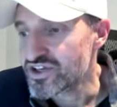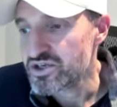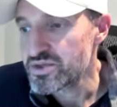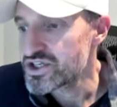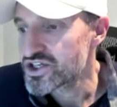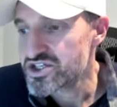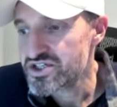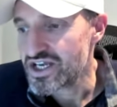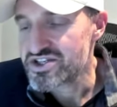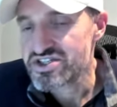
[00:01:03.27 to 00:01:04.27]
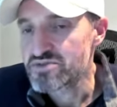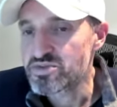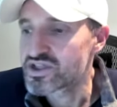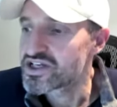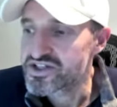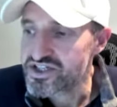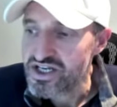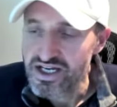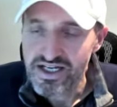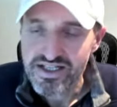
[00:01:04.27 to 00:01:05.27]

It could be just as simple as